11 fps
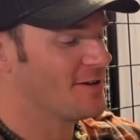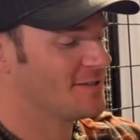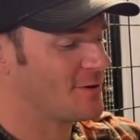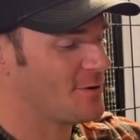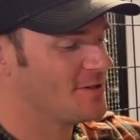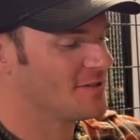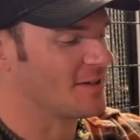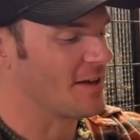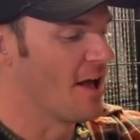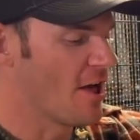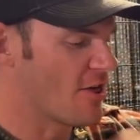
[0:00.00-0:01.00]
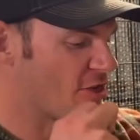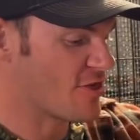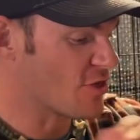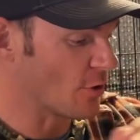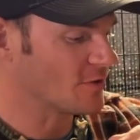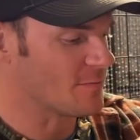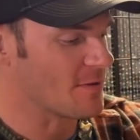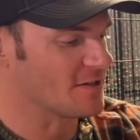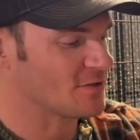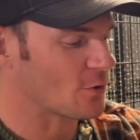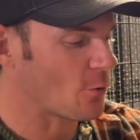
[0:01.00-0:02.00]
and so he just like thumped me
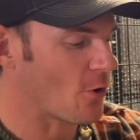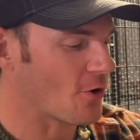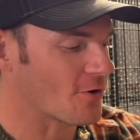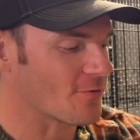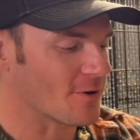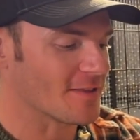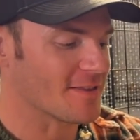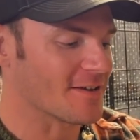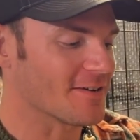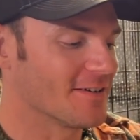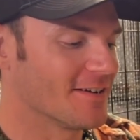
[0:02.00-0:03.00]
so hard right there. Are you